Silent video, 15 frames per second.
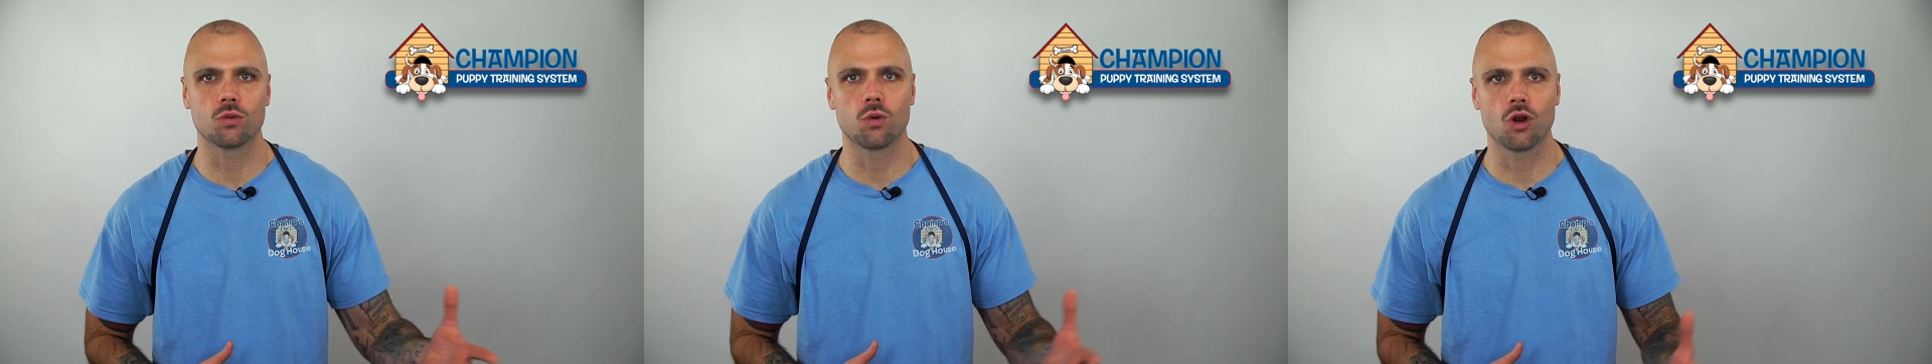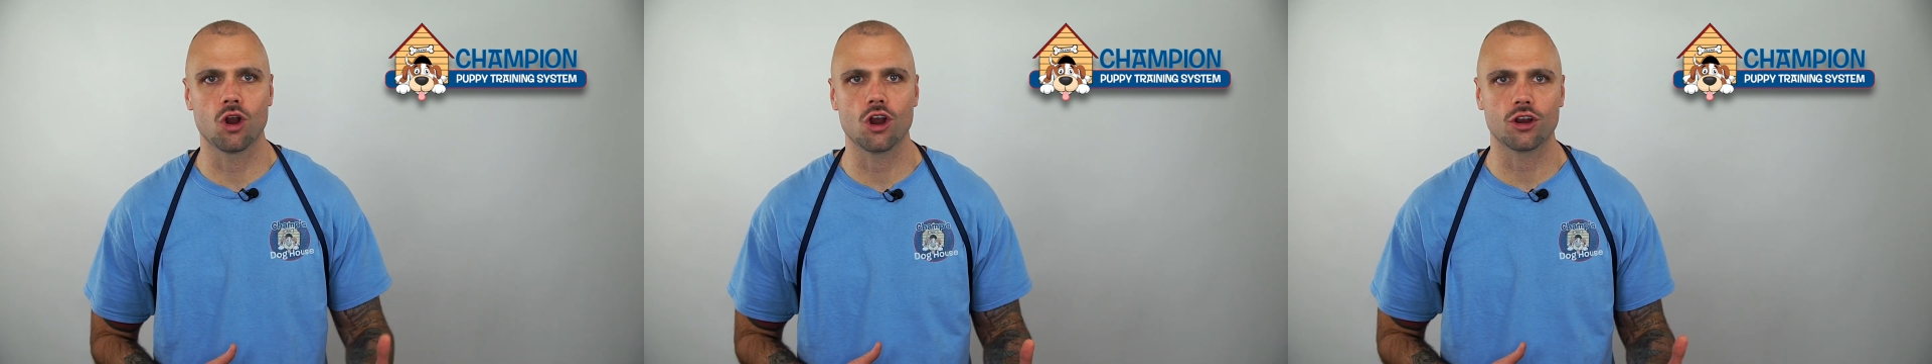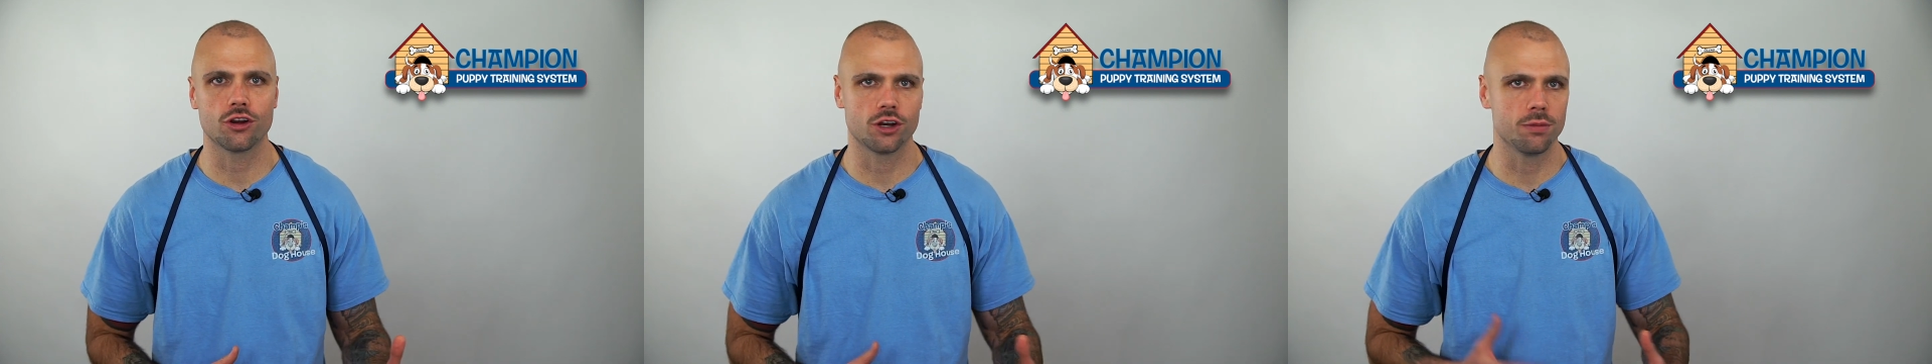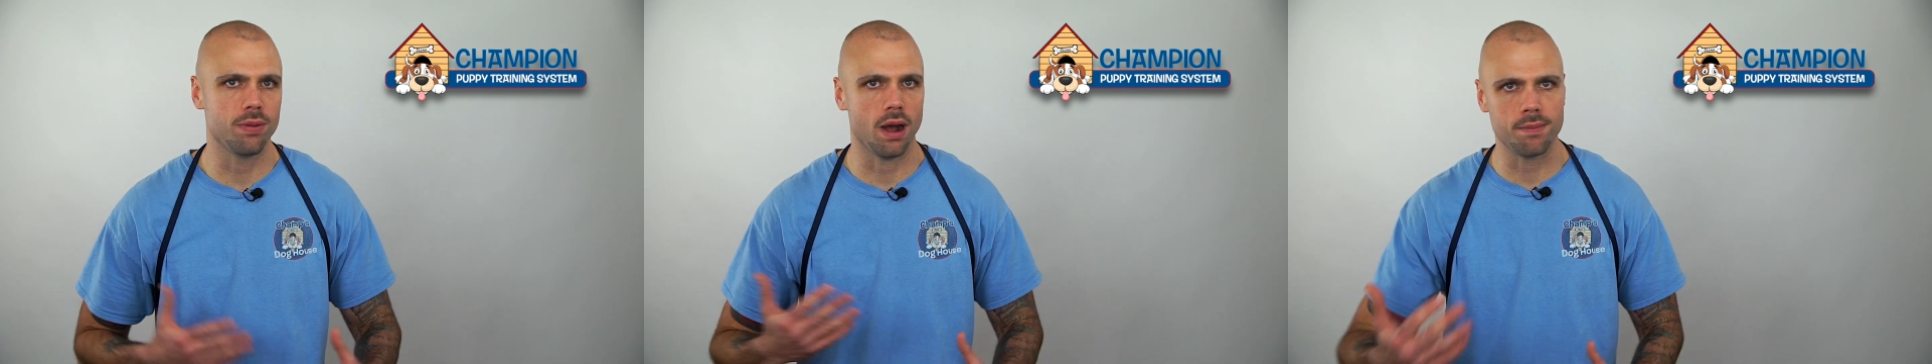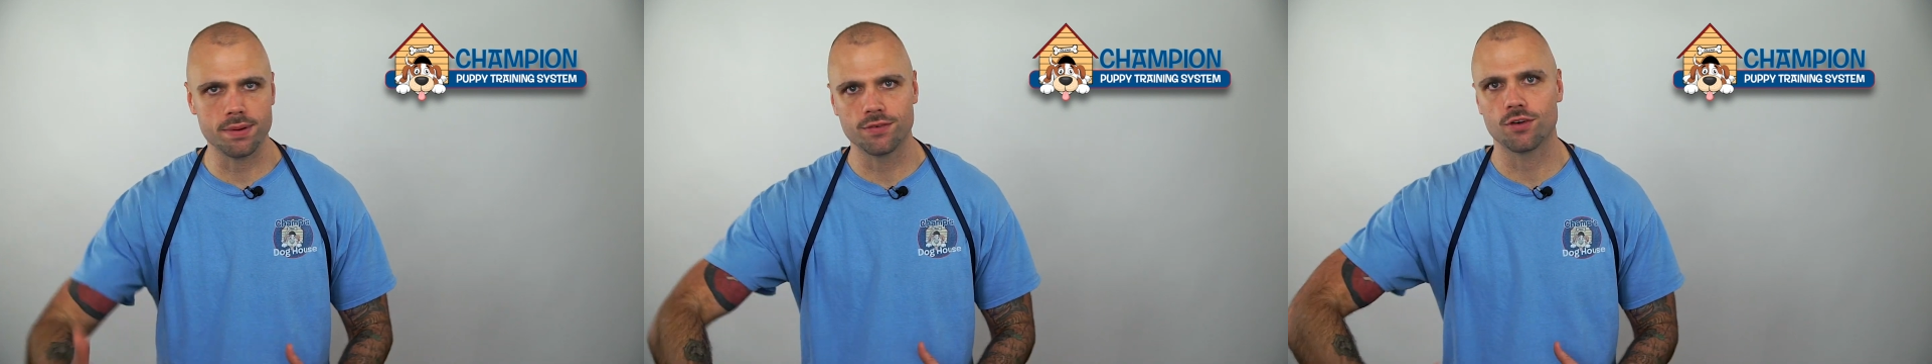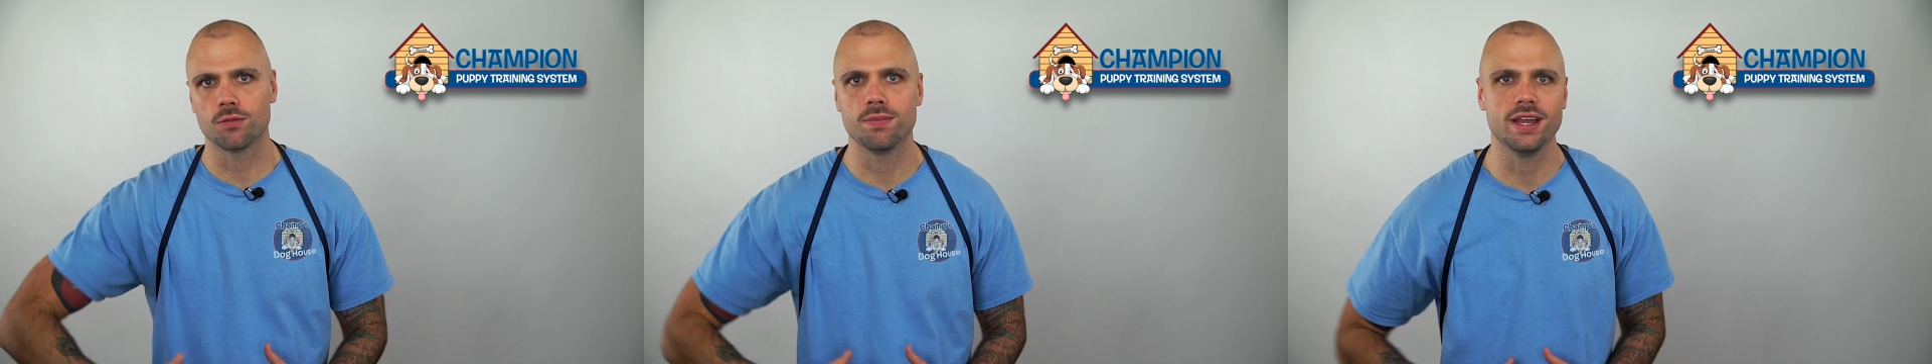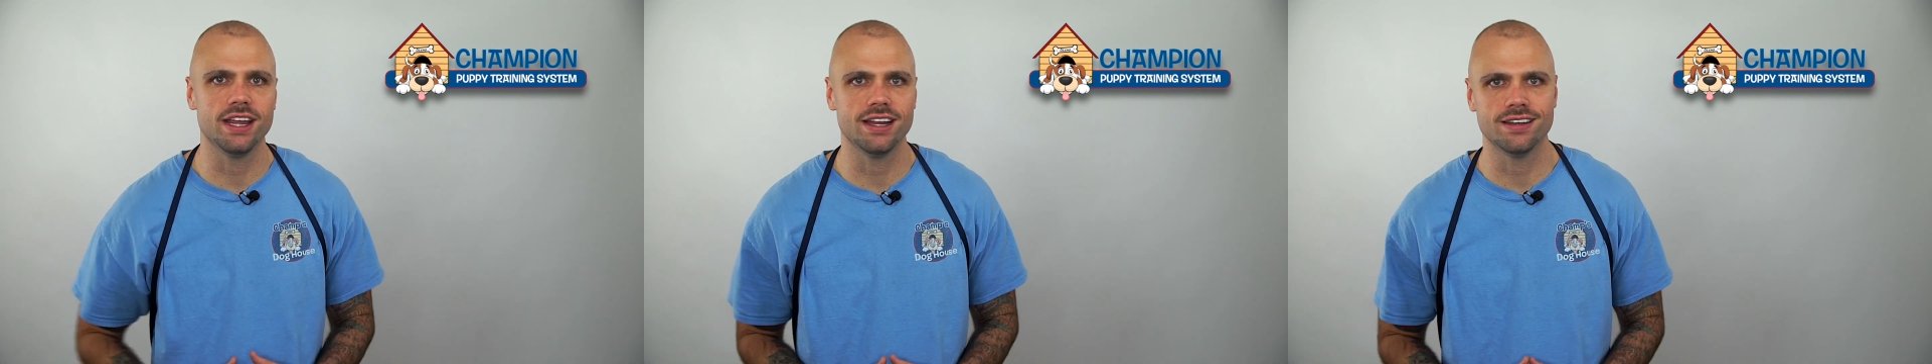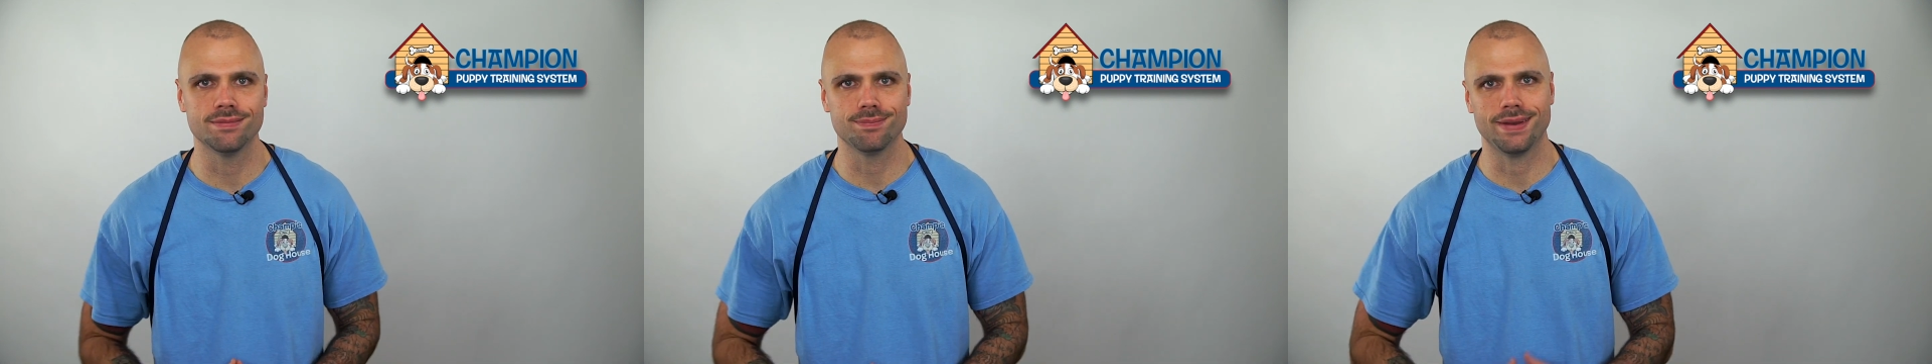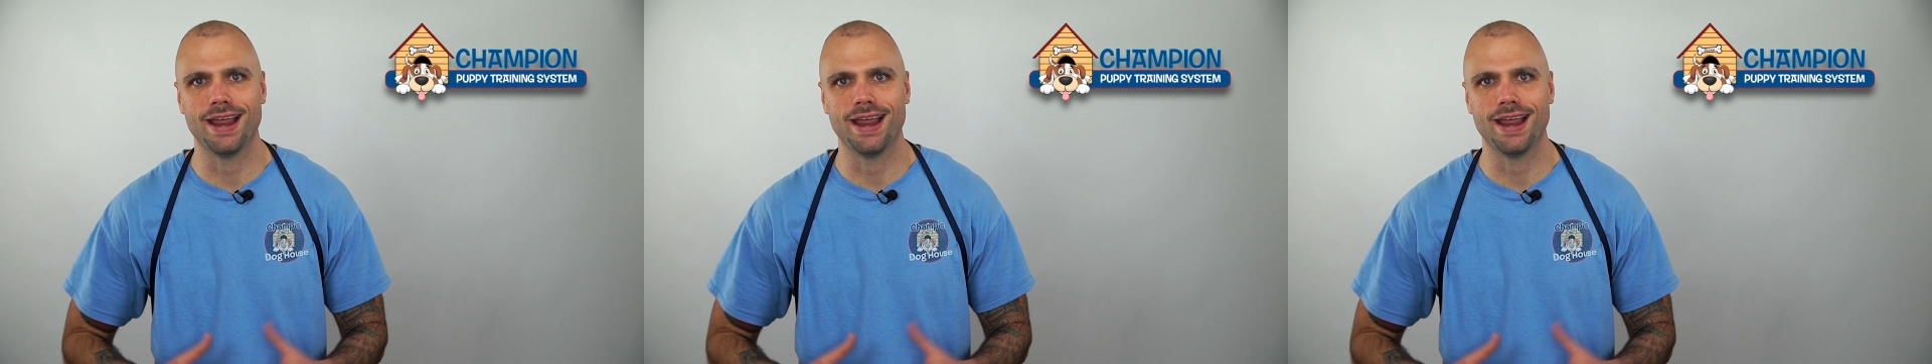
work or your puppy for being